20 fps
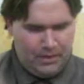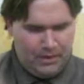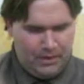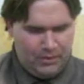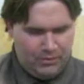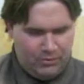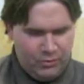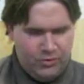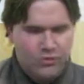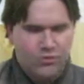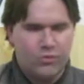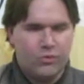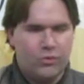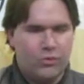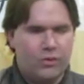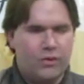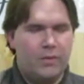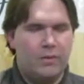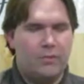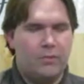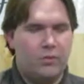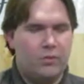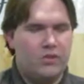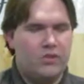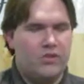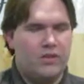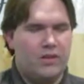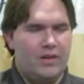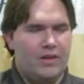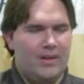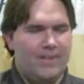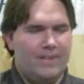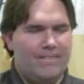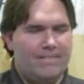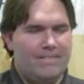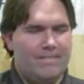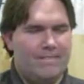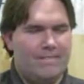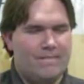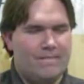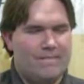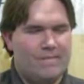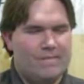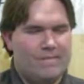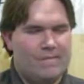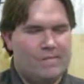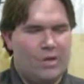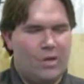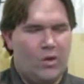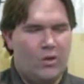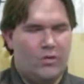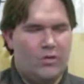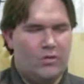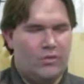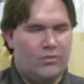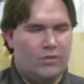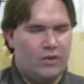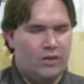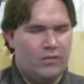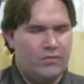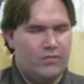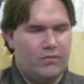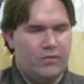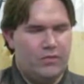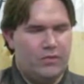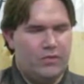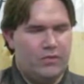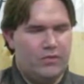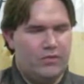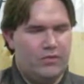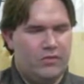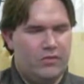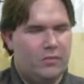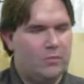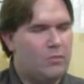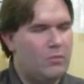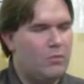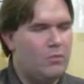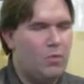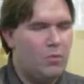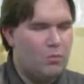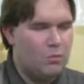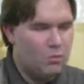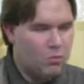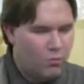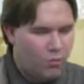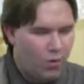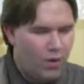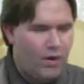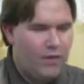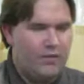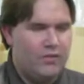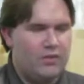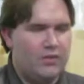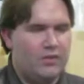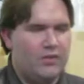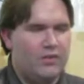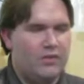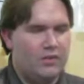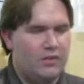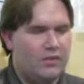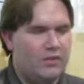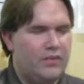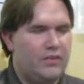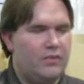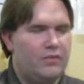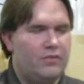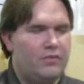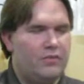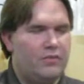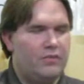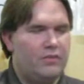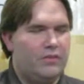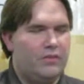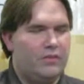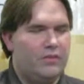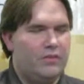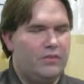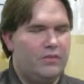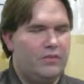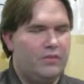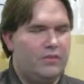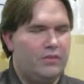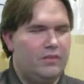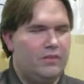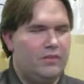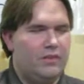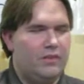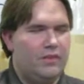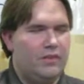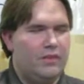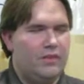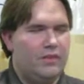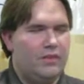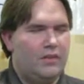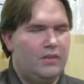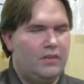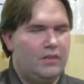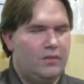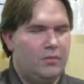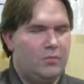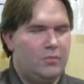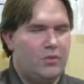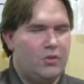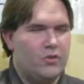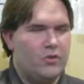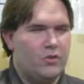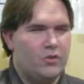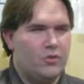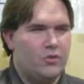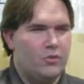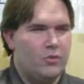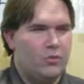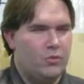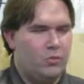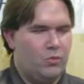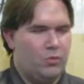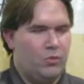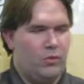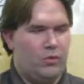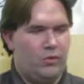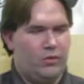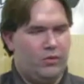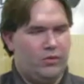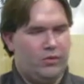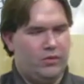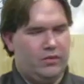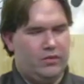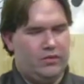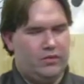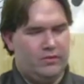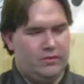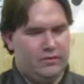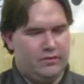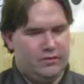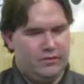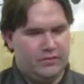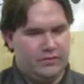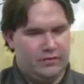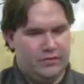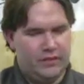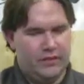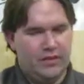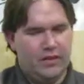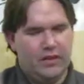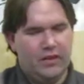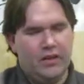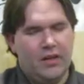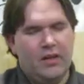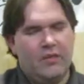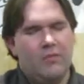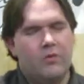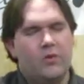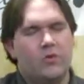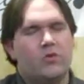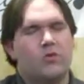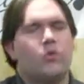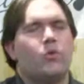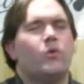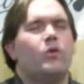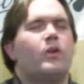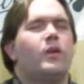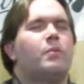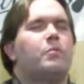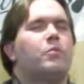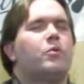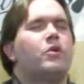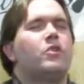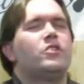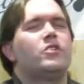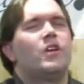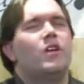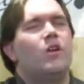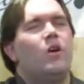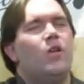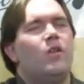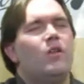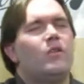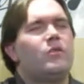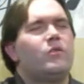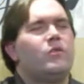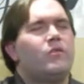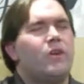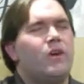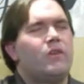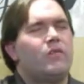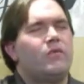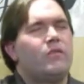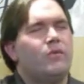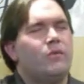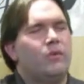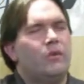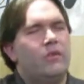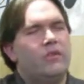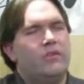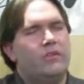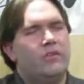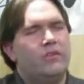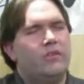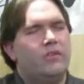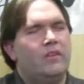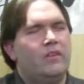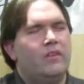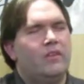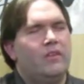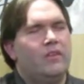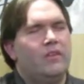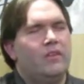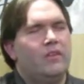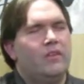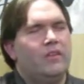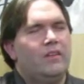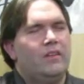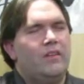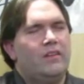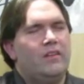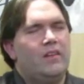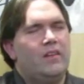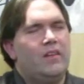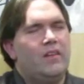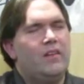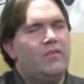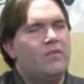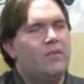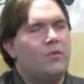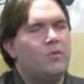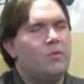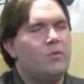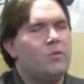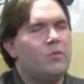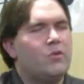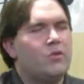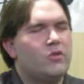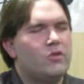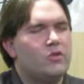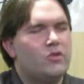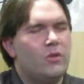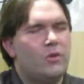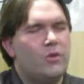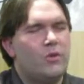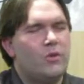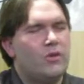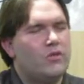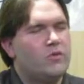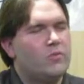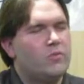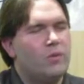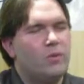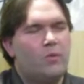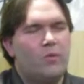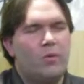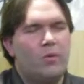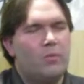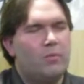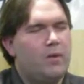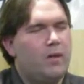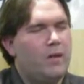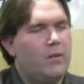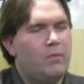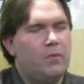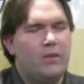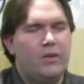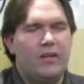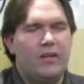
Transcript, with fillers: If we truly appreciate all that you've done for us, then we won't want to live in the pleasures of the world. If we truly appreciate all that you've done for us, then even when we're discouraged, we won't be able